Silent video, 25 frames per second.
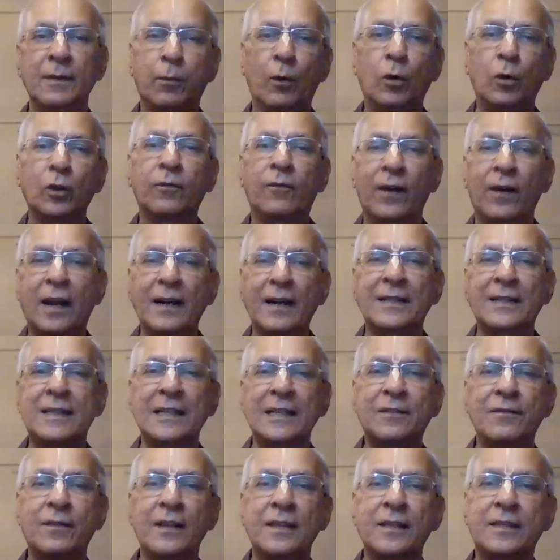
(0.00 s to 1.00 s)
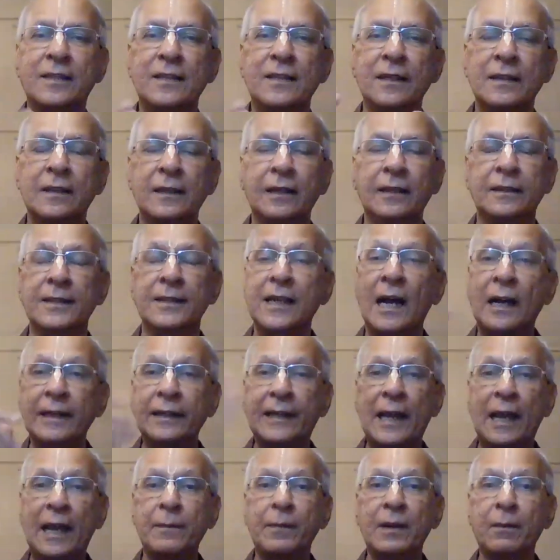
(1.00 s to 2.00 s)
See, both floods as well as these
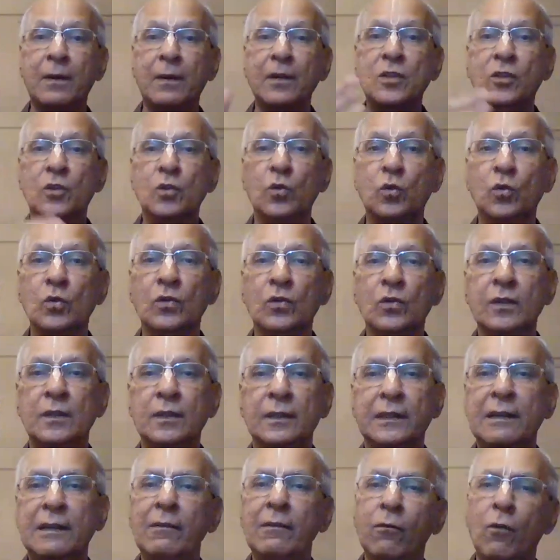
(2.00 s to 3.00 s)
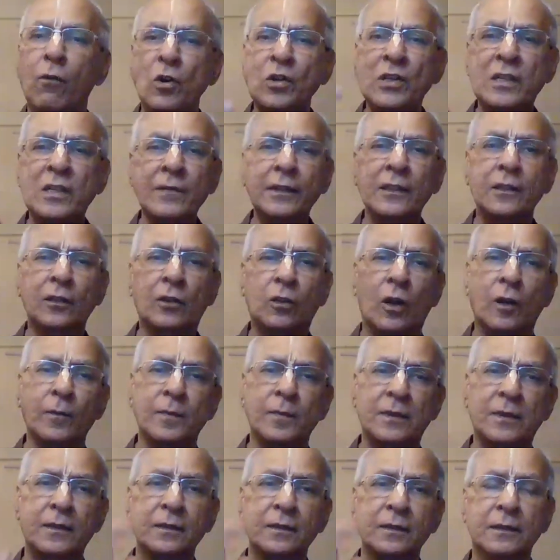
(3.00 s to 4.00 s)
untimely monsoons, they will wash away the
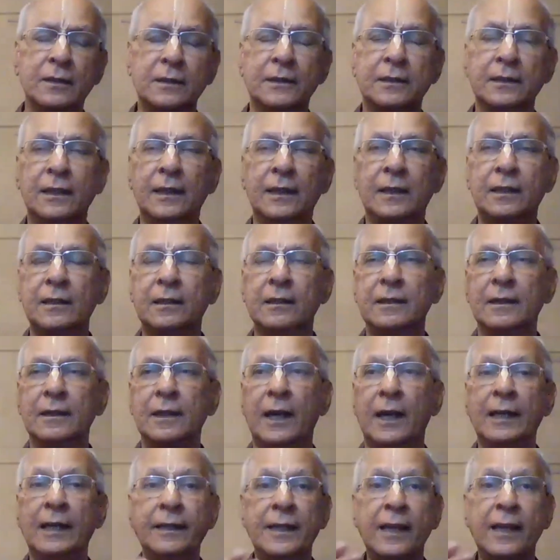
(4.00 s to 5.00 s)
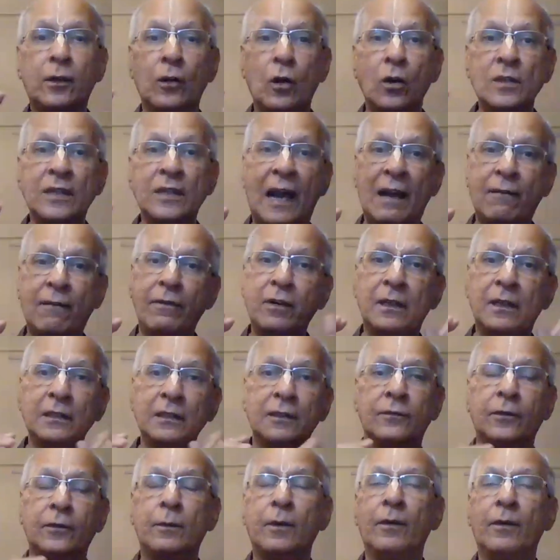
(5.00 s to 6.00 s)
crops and they cause
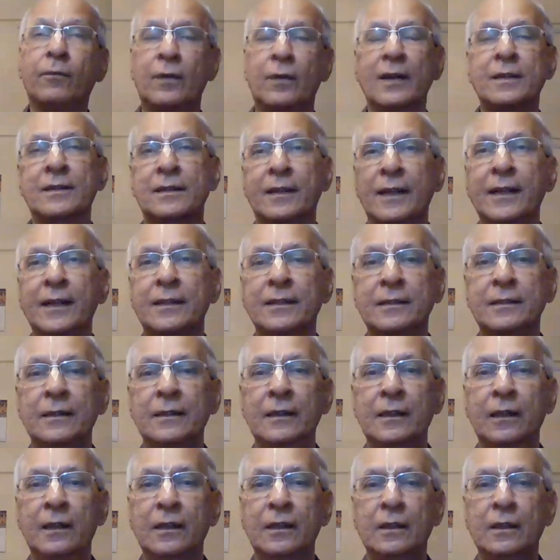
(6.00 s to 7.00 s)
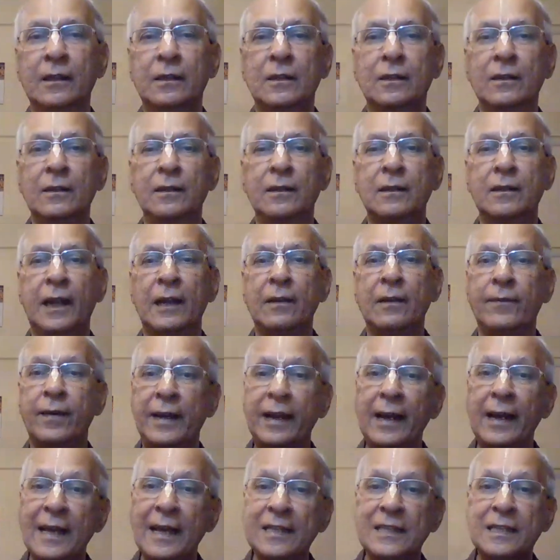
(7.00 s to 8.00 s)
havoc in the form of floods, correct? And
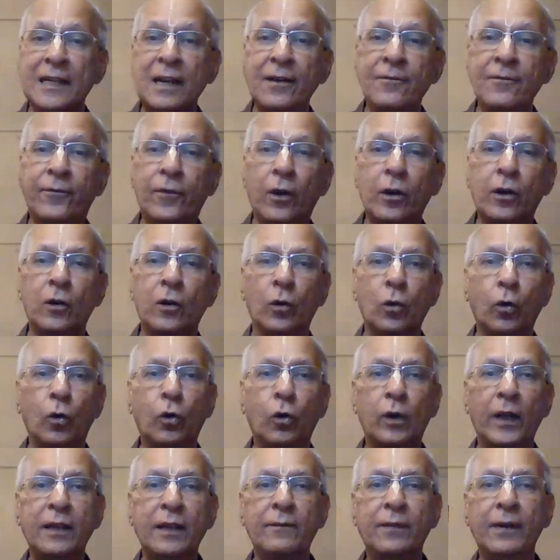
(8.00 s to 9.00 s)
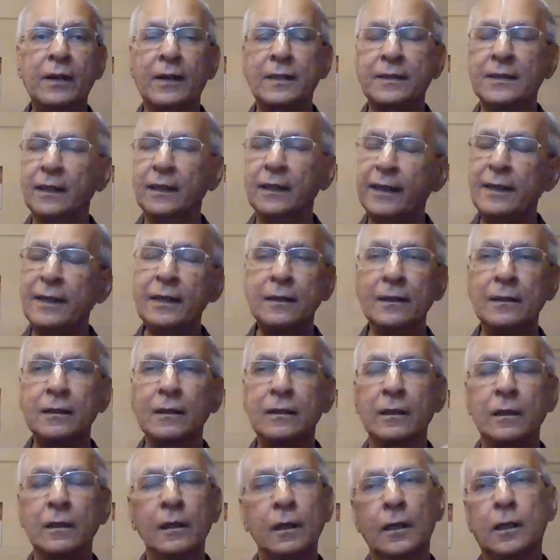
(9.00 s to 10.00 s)
very less rainfall or no rain will result in
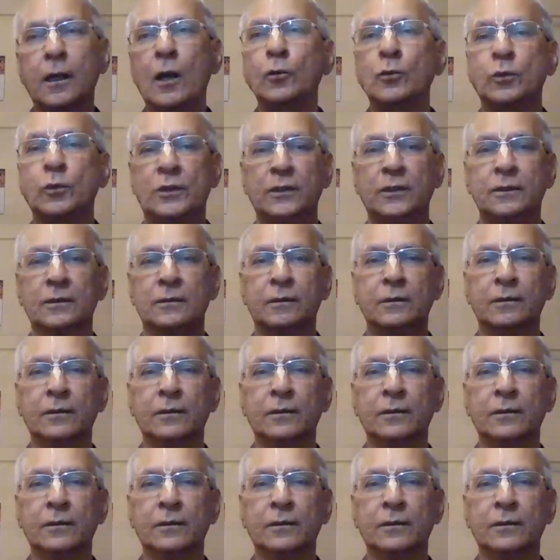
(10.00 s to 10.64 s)
drought.